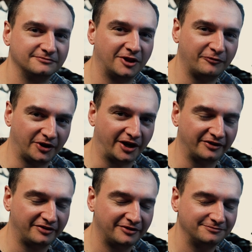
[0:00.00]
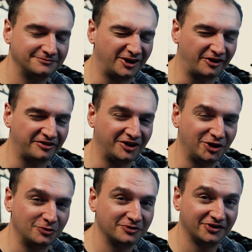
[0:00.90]
Love you guys, and I'll see
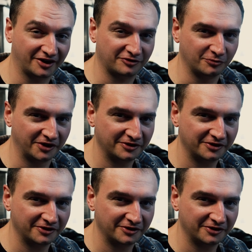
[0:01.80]
you next week.